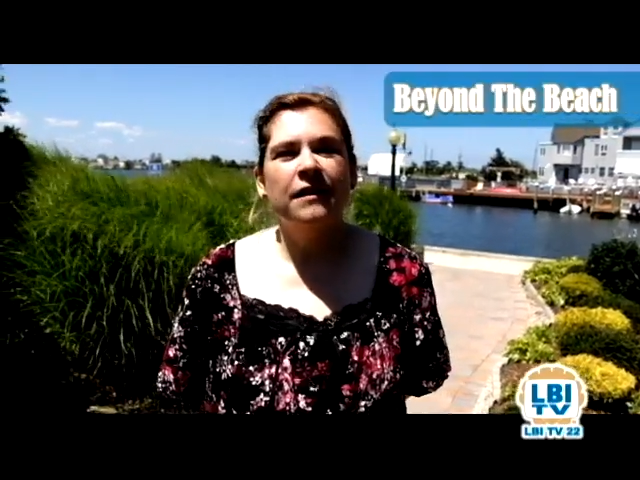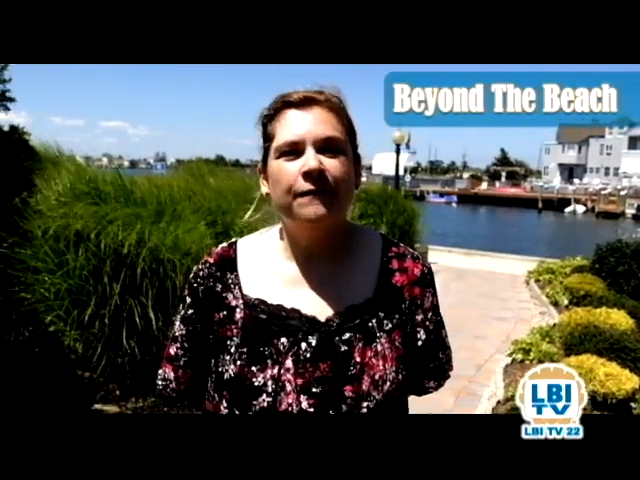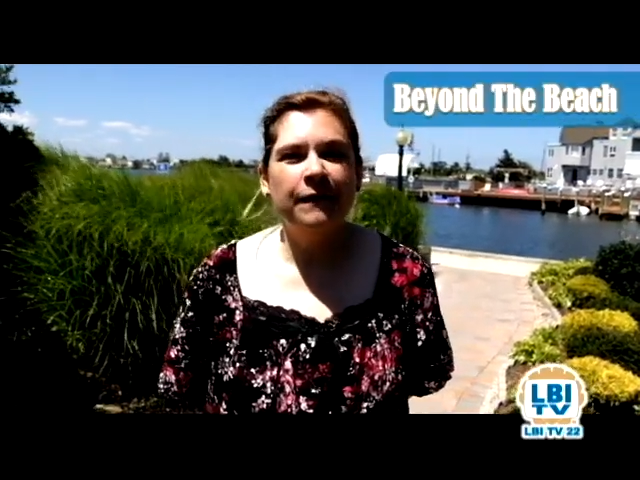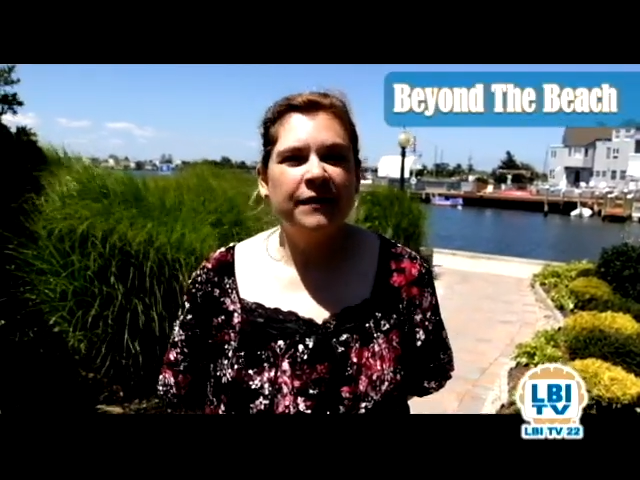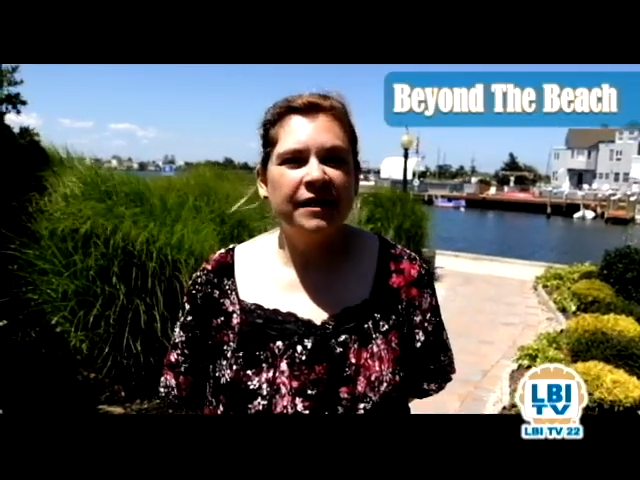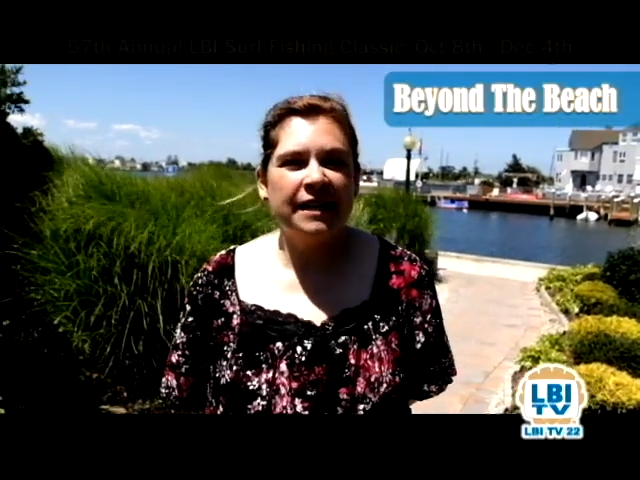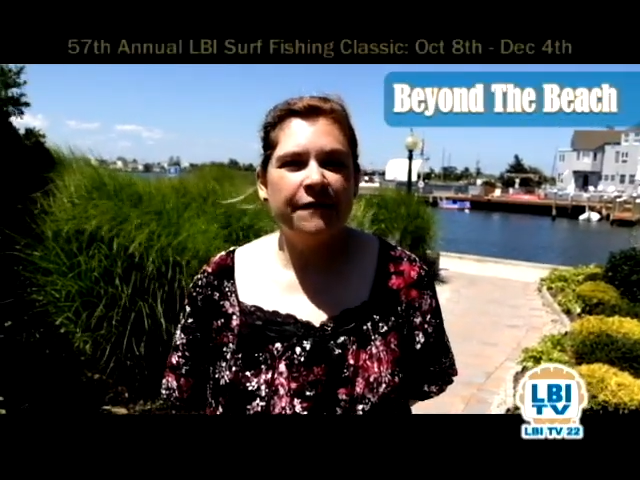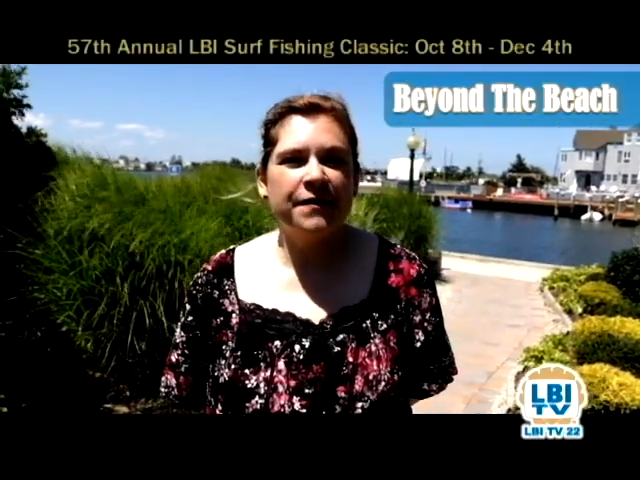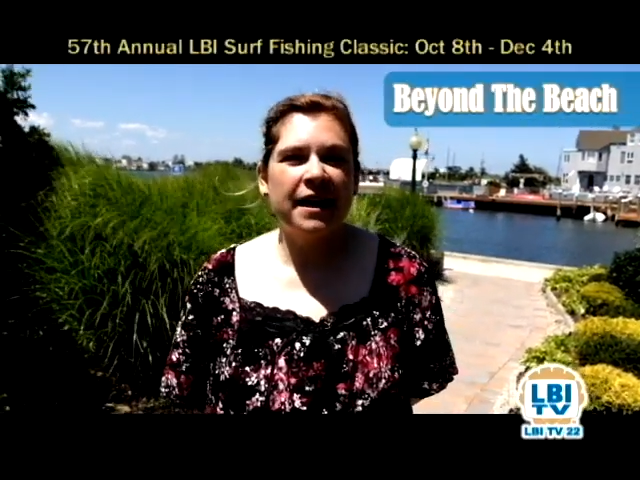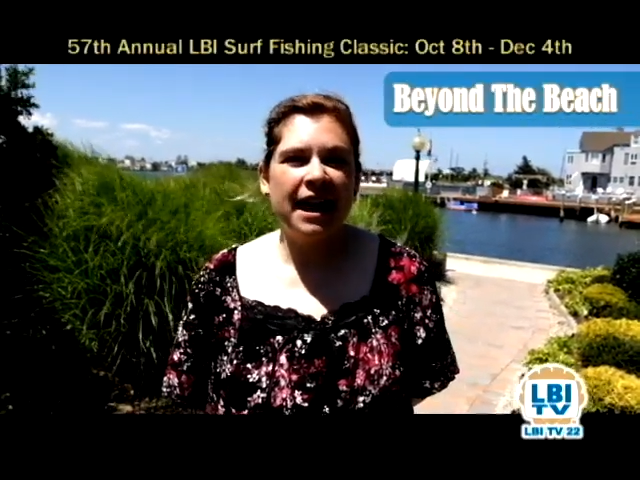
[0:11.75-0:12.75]
The
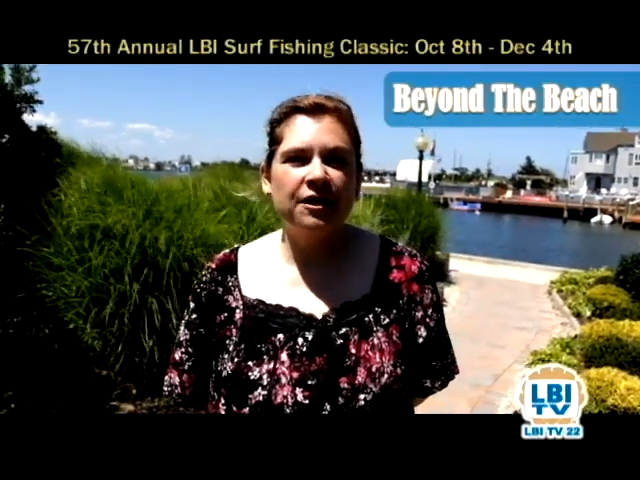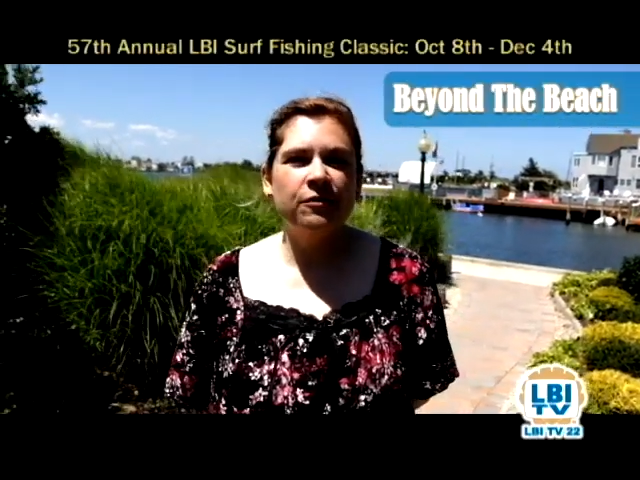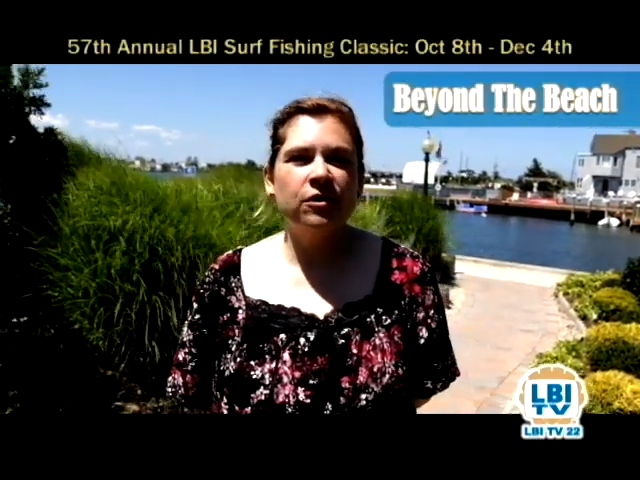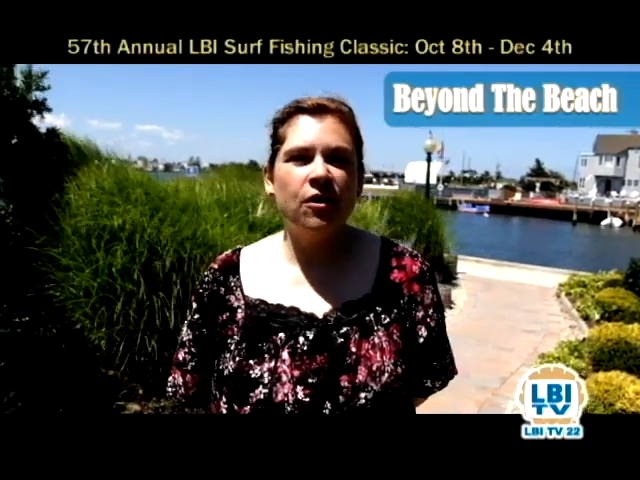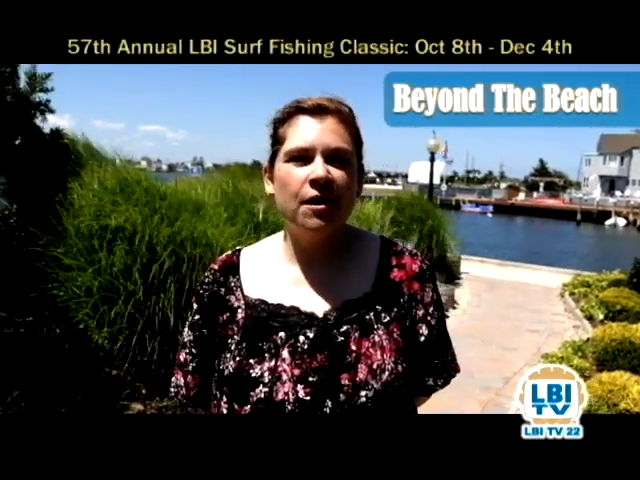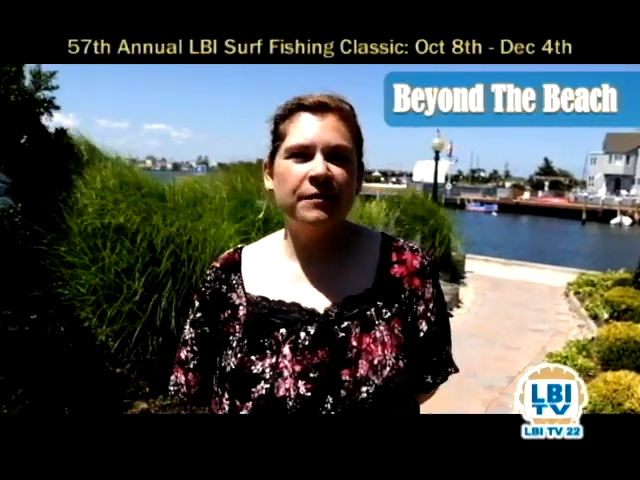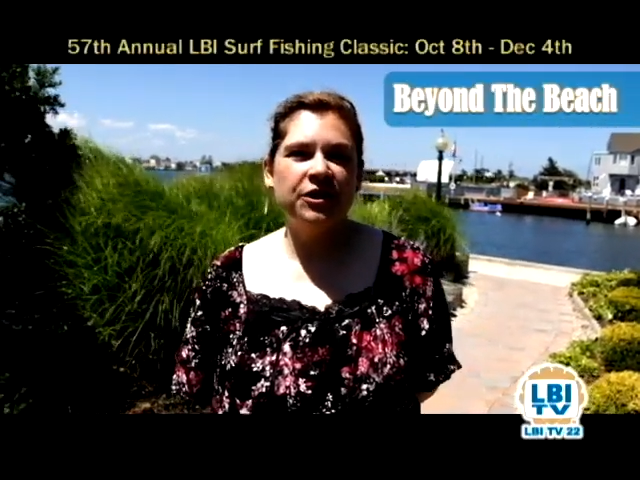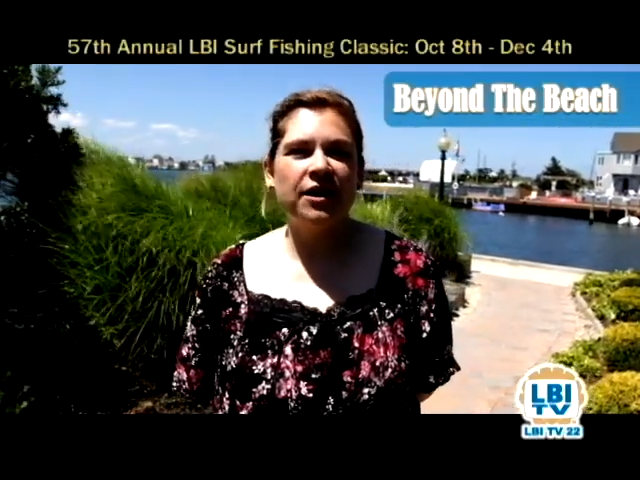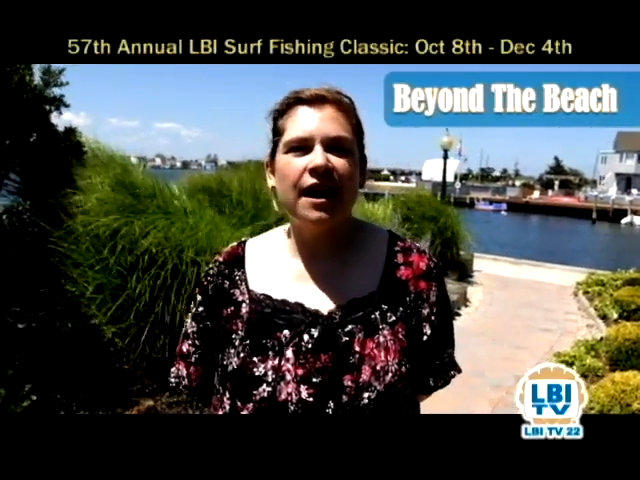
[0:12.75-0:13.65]
57th annual Long Beach